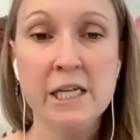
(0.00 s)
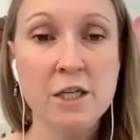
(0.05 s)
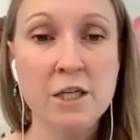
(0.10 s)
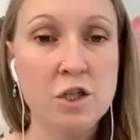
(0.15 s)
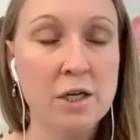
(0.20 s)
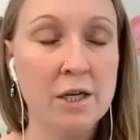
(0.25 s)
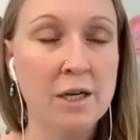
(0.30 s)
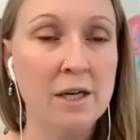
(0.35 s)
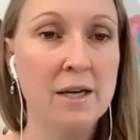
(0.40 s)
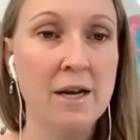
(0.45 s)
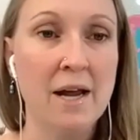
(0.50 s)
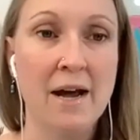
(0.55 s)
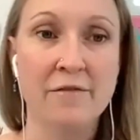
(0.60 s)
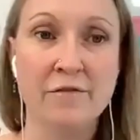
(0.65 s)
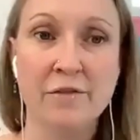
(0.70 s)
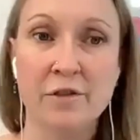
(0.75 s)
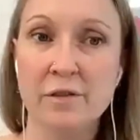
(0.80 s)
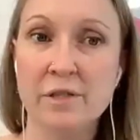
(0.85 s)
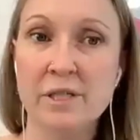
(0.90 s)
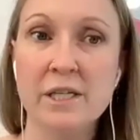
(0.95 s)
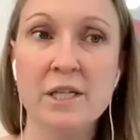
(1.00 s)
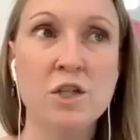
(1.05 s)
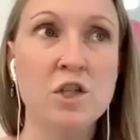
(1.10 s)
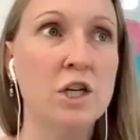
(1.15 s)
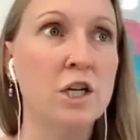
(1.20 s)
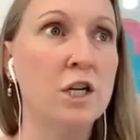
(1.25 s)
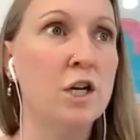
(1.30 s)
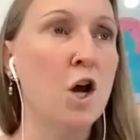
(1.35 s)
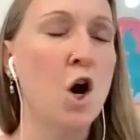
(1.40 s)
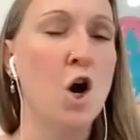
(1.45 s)
teaching after
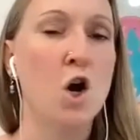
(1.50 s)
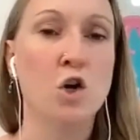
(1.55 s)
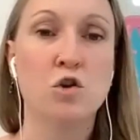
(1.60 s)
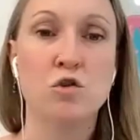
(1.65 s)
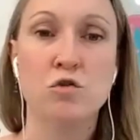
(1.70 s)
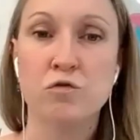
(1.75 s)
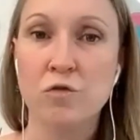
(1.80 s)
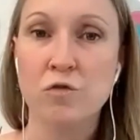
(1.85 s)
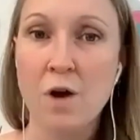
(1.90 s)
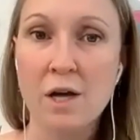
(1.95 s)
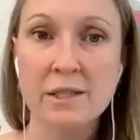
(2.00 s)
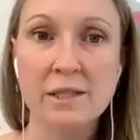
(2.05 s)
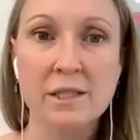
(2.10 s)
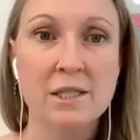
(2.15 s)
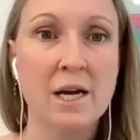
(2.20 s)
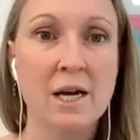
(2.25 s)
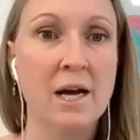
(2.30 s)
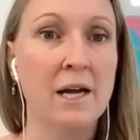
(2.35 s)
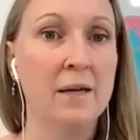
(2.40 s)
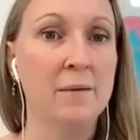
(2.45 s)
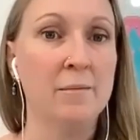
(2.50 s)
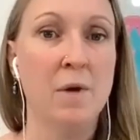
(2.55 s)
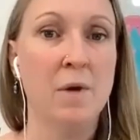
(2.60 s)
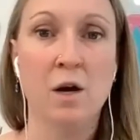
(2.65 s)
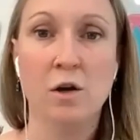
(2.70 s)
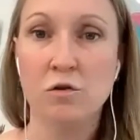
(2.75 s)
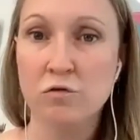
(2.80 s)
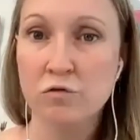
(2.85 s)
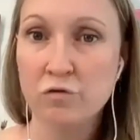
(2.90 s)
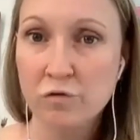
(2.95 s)
teaching, across time,
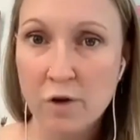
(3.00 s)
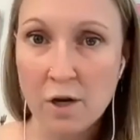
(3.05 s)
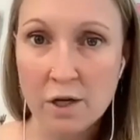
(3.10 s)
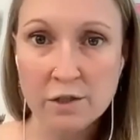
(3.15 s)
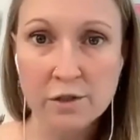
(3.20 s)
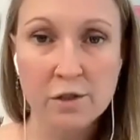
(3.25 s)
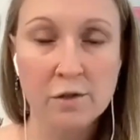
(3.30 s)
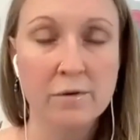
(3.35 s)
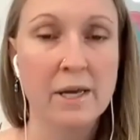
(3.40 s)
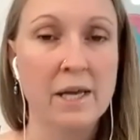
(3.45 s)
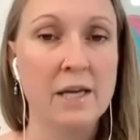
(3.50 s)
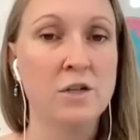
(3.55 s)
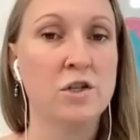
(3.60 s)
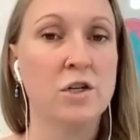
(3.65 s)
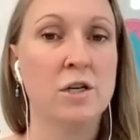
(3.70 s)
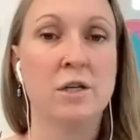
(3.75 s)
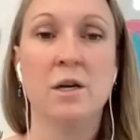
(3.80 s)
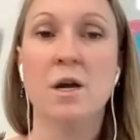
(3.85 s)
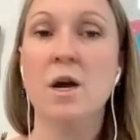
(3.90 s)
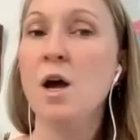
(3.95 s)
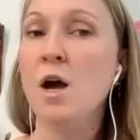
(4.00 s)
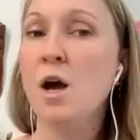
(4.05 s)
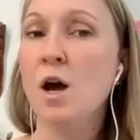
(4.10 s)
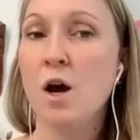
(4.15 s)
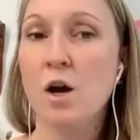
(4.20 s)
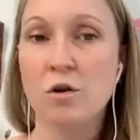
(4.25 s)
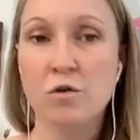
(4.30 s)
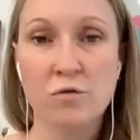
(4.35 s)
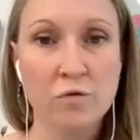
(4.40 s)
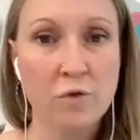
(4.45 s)
across location,
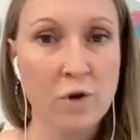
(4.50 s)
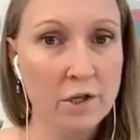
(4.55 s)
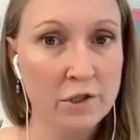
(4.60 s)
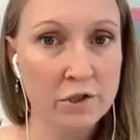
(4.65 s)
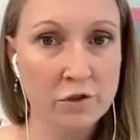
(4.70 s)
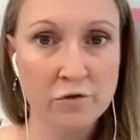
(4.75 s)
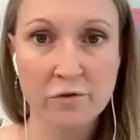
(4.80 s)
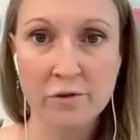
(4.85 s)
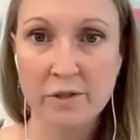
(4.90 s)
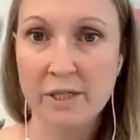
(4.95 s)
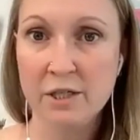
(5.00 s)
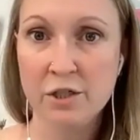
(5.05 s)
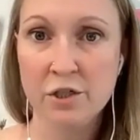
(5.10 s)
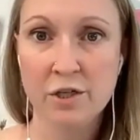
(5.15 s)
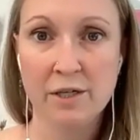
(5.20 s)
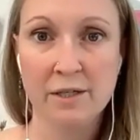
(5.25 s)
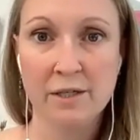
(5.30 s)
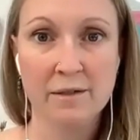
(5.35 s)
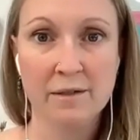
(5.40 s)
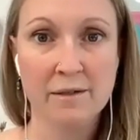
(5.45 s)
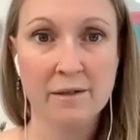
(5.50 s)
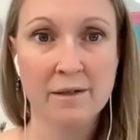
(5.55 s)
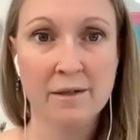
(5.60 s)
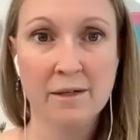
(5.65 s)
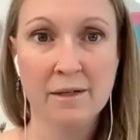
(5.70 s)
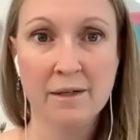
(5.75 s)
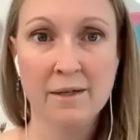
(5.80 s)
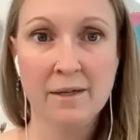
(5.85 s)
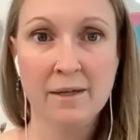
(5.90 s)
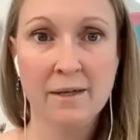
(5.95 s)
across tradition.
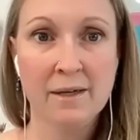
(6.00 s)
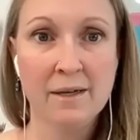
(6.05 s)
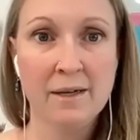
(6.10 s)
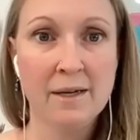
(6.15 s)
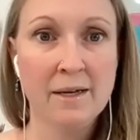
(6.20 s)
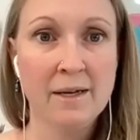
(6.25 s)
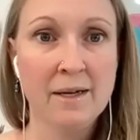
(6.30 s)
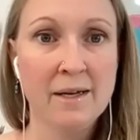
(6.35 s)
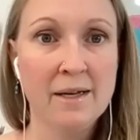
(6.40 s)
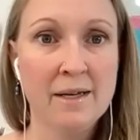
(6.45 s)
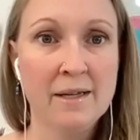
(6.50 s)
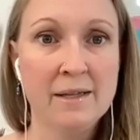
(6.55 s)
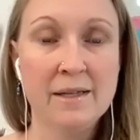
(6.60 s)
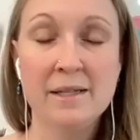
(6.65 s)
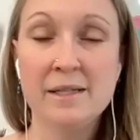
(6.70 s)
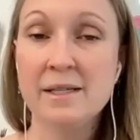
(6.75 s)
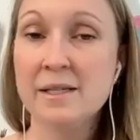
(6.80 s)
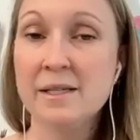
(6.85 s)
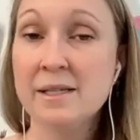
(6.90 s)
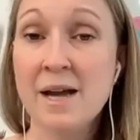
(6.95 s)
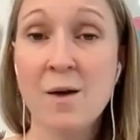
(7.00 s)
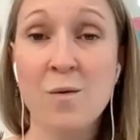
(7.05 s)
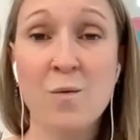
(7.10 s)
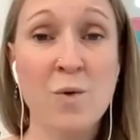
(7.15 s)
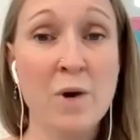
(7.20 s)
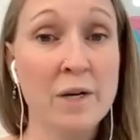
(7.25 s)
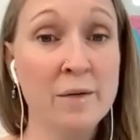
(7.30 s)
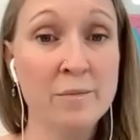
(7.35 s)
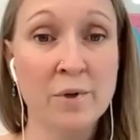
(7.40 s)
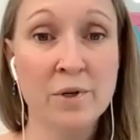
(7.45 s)
This is not
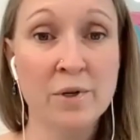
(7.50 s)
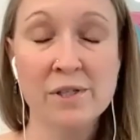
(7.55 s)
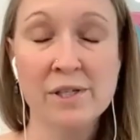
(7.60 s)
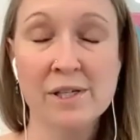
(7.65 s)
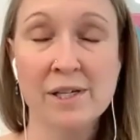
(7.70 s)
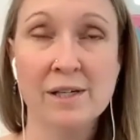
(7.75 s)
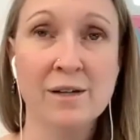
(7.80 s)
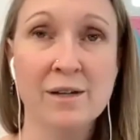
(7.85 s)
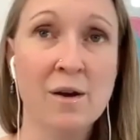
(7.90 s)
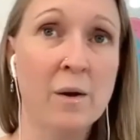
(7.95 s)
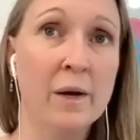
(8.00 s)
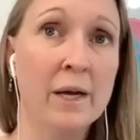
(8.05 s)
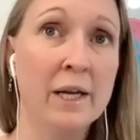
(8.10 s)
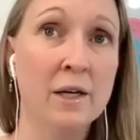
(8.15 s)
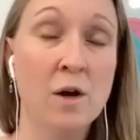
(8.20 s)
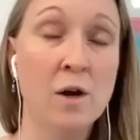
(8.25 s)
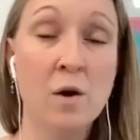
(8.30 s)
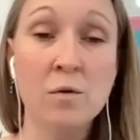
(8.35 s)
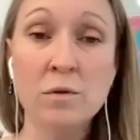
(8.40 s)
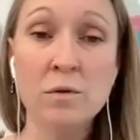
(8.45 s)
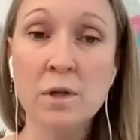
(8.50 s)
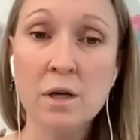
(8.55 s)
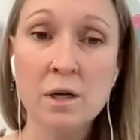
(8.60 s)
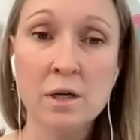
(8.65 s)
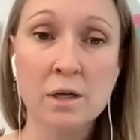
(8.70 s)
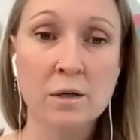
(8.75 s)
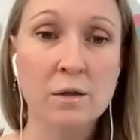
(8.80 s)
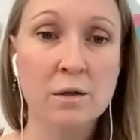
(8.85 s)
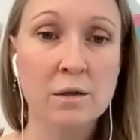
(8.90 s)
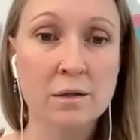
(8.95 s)
one person going, oh,
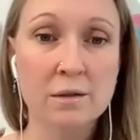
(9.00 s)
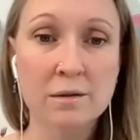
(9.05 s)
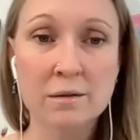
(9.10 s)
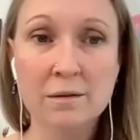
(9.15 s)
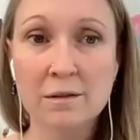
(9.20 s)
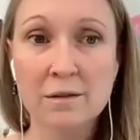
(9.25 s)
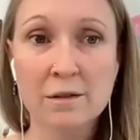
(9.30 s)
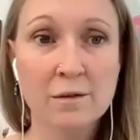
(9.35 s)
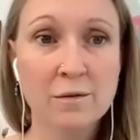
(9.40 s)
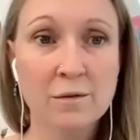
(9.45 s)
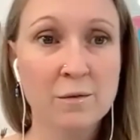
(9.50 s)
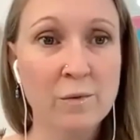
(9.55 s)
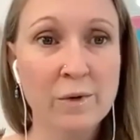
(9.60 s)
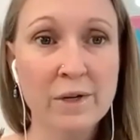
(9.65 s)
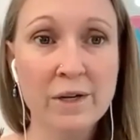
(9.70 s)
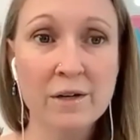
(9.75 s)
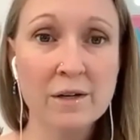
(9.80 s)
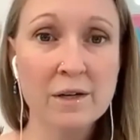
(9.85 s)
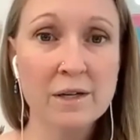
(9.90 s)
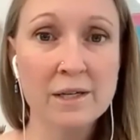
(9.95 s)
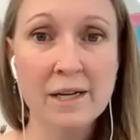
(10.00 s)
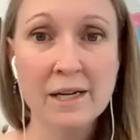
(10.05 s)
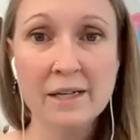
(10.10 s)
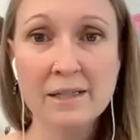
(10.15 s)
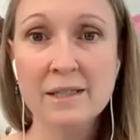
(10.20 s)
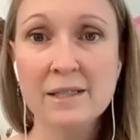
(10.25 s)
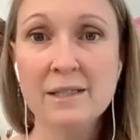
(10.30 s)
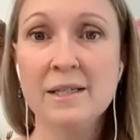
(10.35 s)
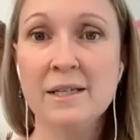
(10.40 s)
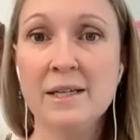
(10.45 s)
look, we are
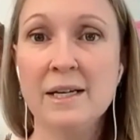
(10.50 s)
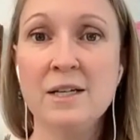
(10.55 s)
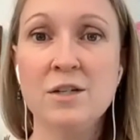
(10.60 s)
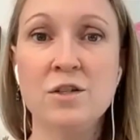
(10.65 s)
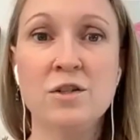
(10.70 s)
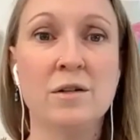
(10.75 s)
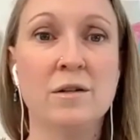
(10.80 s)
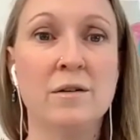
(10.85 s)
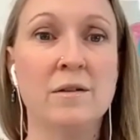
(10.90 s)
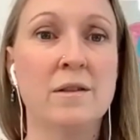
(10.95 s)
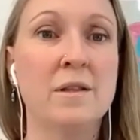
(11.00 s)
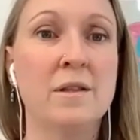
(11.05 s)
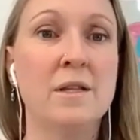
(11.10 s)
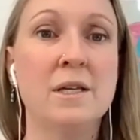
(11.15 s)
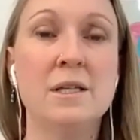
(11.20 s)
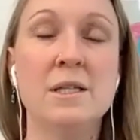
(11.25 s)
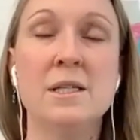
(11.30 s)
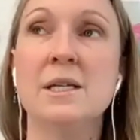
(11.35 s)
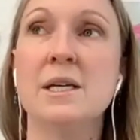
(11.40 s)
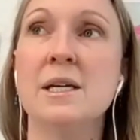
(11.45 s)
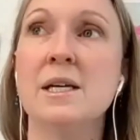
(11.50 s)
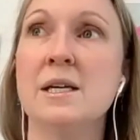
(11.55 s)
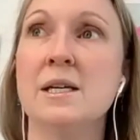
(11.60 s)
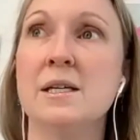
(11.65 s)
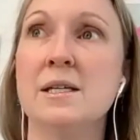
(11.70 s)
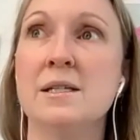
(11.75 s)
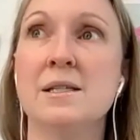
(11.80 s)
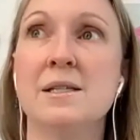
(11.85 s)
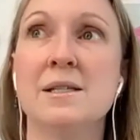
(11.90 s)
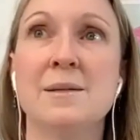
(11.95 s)
connected to nature. This
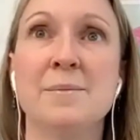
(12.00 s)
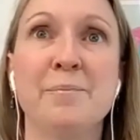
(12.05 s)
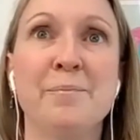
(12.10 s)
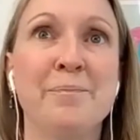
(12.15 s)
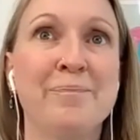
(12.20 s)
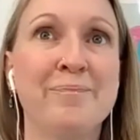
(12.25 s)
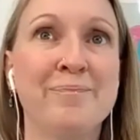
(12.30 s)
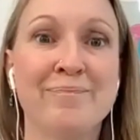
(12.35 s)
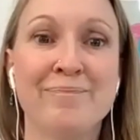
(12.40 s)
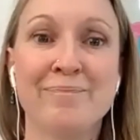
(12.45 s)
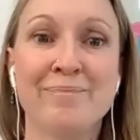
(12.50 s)
is